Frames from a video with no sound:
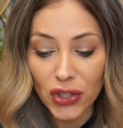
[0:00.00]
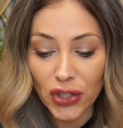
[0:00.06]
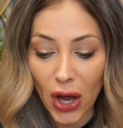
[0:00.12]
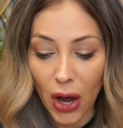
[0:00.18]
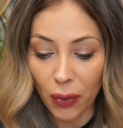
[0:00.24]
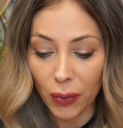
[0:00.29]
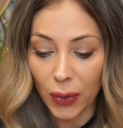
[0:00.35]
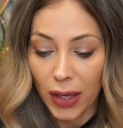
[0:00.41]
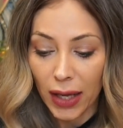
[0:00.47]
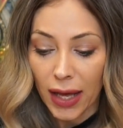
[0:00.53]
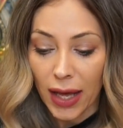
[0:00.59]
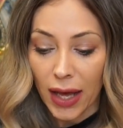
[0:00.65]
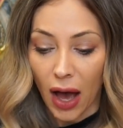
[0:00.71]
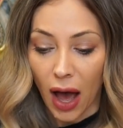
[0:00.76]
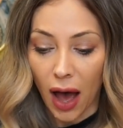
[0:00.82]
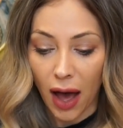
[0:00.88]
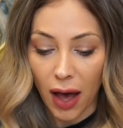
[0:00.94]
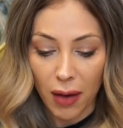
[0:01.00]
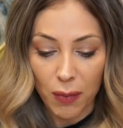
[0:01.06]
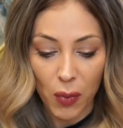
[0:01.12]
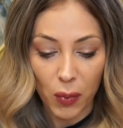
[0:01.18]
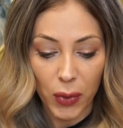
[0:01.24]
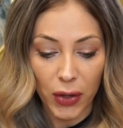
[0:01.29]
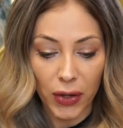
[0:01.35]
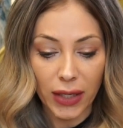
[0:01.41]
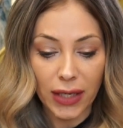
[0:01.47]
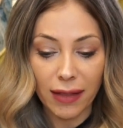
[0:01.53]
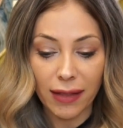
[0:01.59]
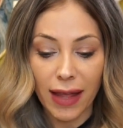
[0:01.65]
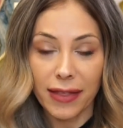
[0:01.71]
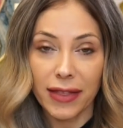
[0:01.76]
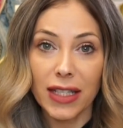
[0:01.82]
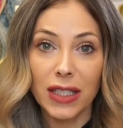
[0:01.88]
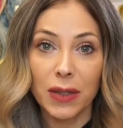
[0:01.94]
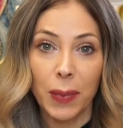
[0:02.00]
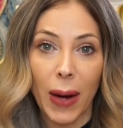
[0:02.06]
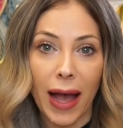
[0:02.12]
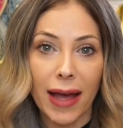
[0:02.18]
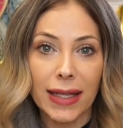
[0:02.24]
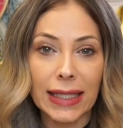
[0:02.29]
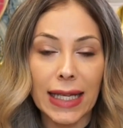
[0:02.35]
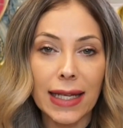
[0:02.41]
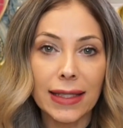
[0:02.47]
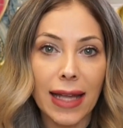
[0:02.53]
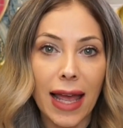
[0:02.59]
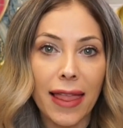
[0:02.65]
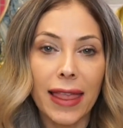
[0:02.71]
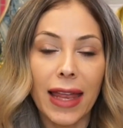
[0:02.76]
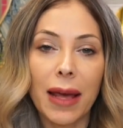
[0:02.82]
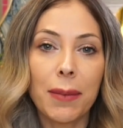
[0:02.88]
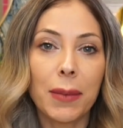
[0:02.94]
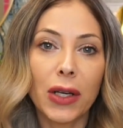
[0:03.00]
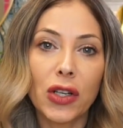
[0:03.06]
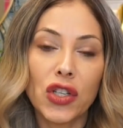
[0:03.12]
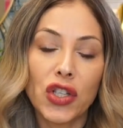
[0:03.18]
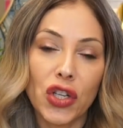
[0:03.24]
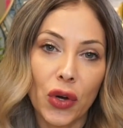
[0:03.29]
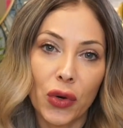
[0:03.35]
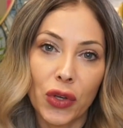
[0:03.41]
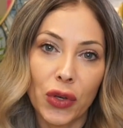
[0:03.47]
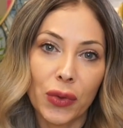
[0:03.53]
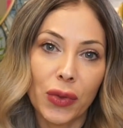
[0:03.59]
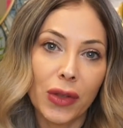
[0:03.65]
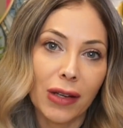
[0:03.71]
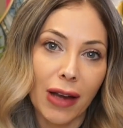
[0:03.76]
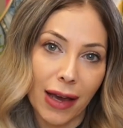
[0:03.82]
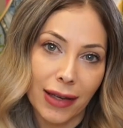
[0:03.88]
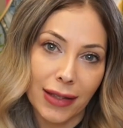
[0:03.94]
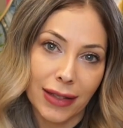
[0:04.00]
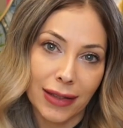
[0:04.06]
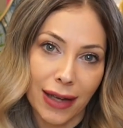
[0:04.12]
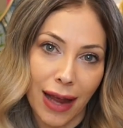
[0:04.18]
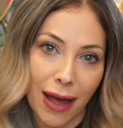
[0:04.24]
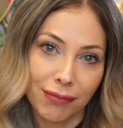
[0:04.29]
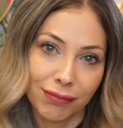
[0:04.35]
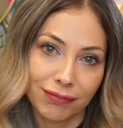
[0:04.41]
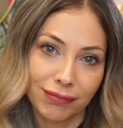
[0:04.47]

So we're gonna let this process, and then I'm gonna show you the next step.